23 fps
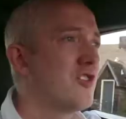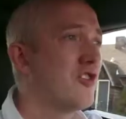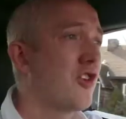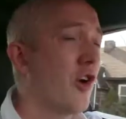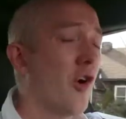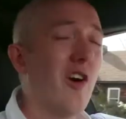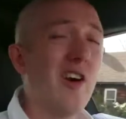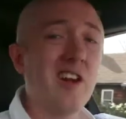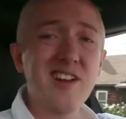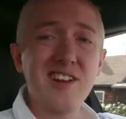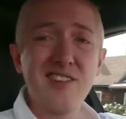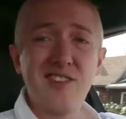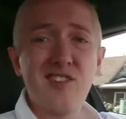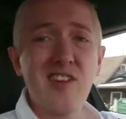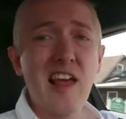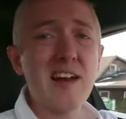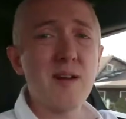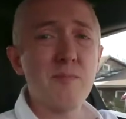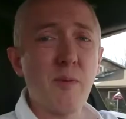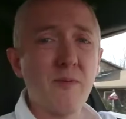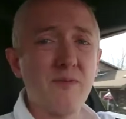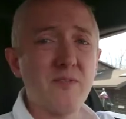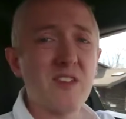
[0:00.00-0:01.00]
during the
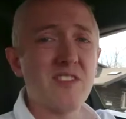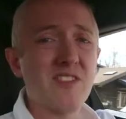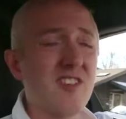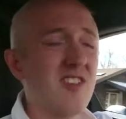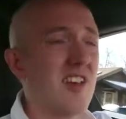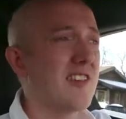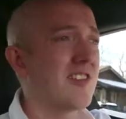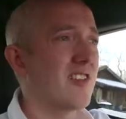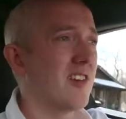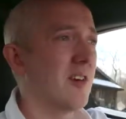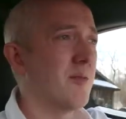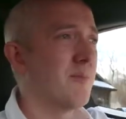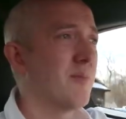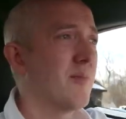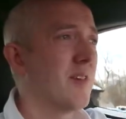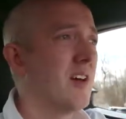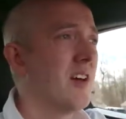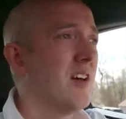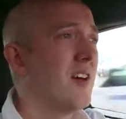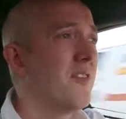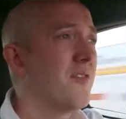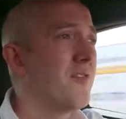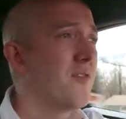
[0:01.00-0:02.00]
setup of this system,
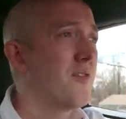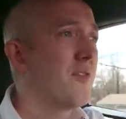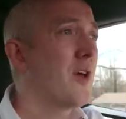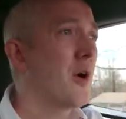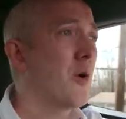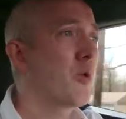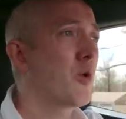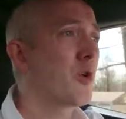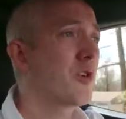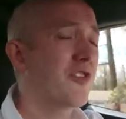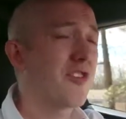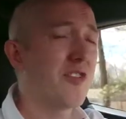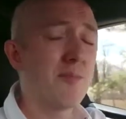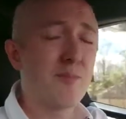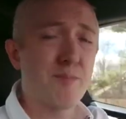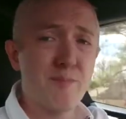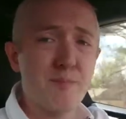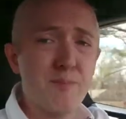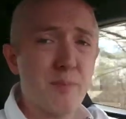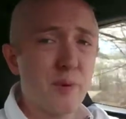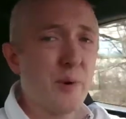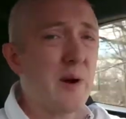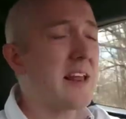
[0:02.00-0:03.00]
there were
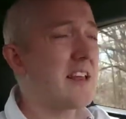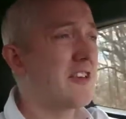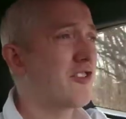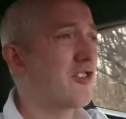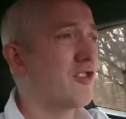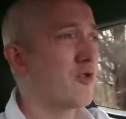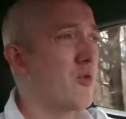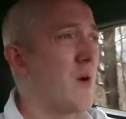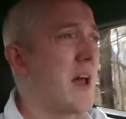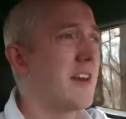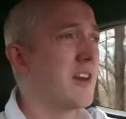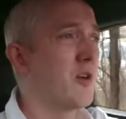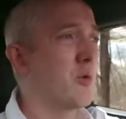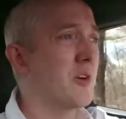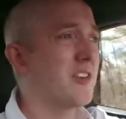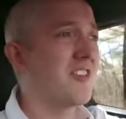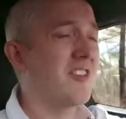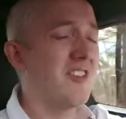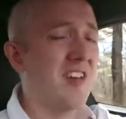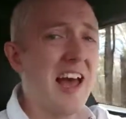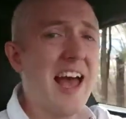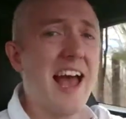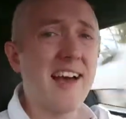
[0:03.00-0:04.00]
some pretty
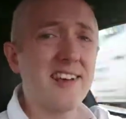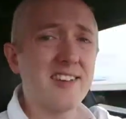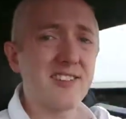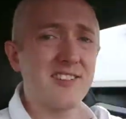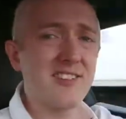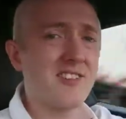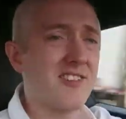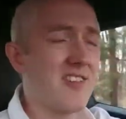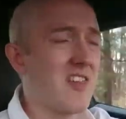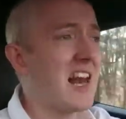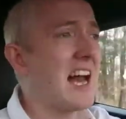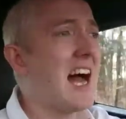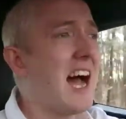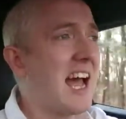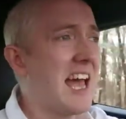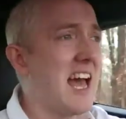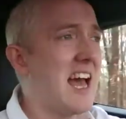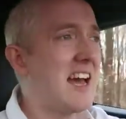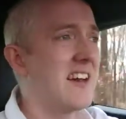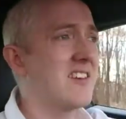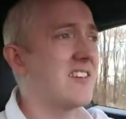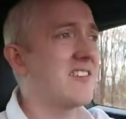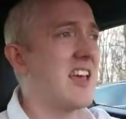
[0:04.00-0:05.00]
strenuous tasks that I
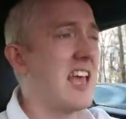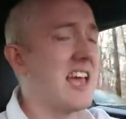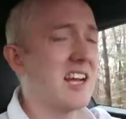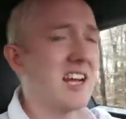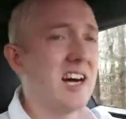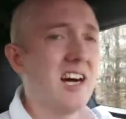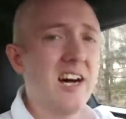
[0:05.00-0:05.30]
had to take